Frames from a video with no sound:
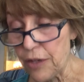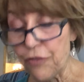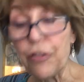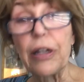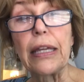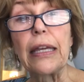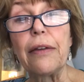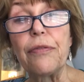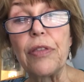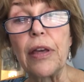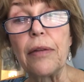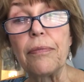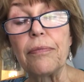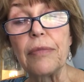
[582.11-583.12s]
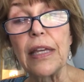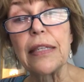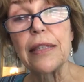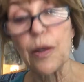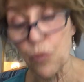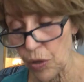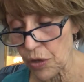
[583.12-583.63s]
to forgive them. They
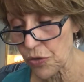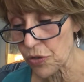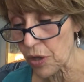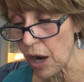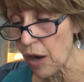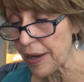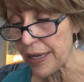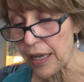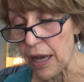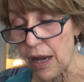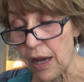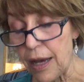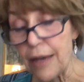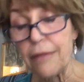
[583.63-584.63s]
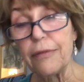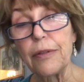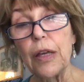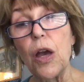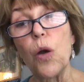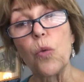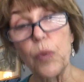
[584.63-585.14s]
said, we're sorry, God.
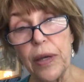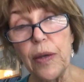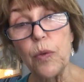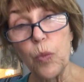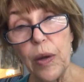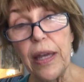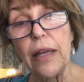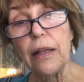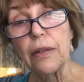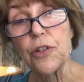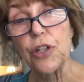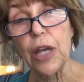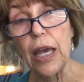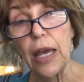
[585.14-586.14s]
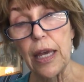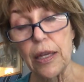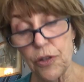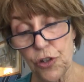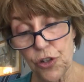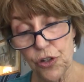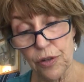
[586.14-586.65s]
We will
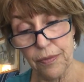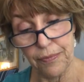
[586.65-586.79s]
change.